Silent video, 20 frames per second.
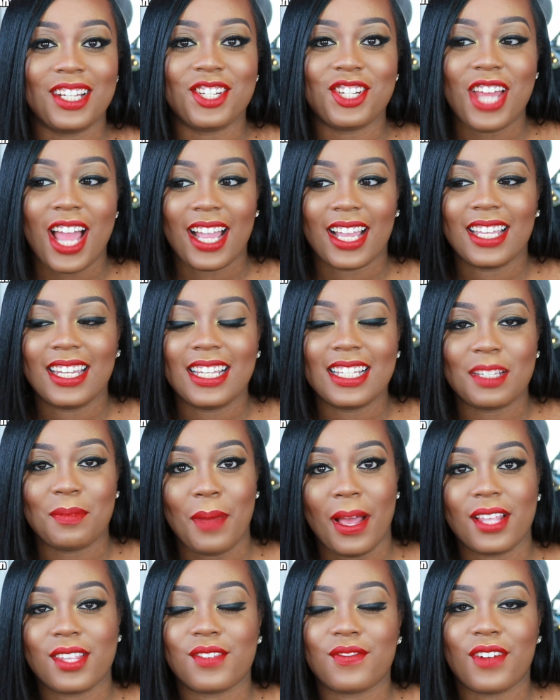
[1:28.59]
And Jack and his
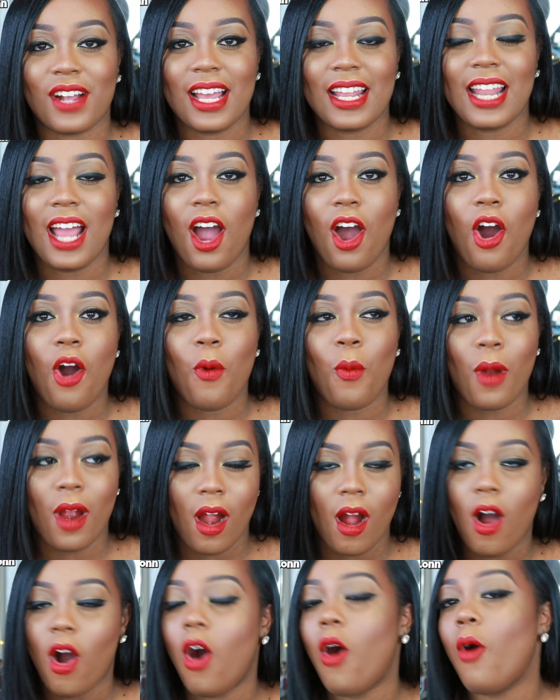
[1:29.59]
best friend
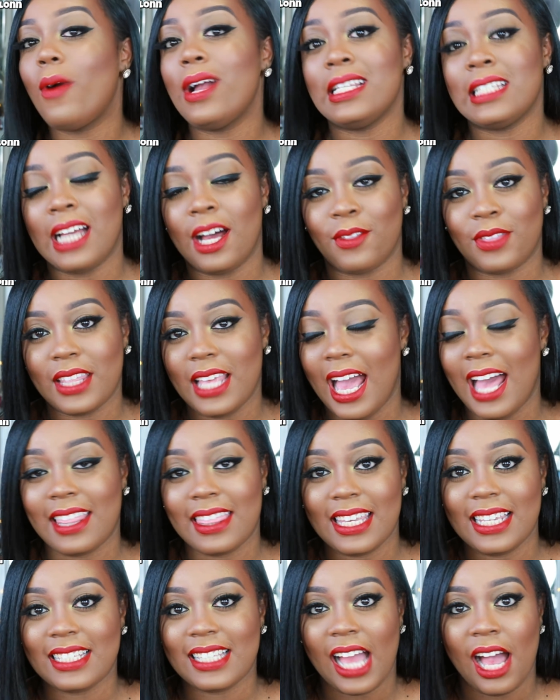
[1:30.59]
were always out at
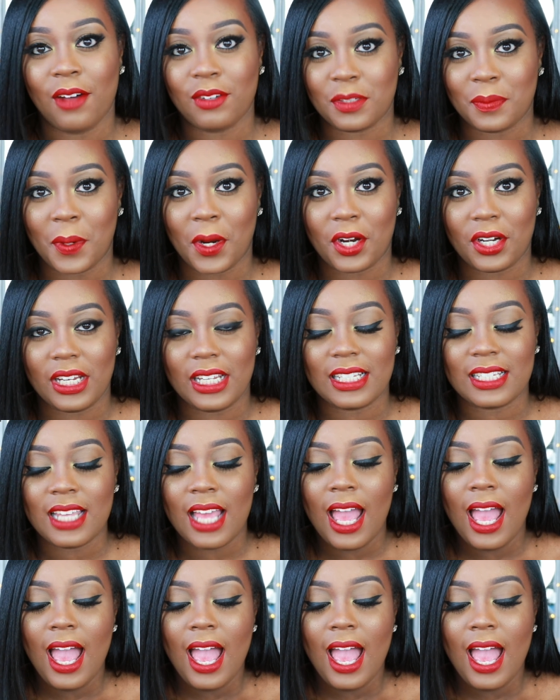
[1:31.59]
these house parties.